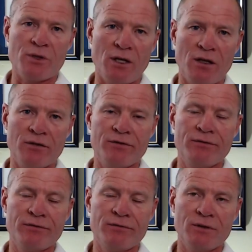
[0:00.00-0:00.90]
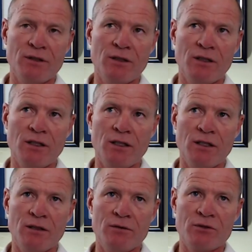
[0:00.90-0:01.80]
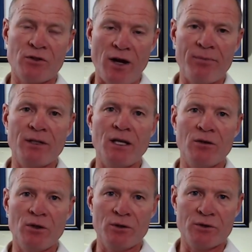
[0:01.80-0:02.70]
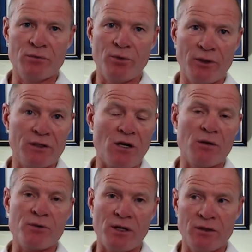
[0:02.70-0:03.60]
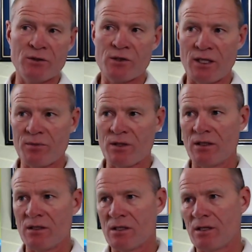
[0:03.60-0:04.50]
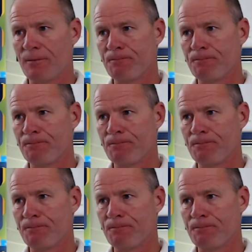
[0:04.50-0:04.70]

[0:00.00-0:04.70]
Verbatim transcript: of strapping down loads and putting tarps on and those types of things. So,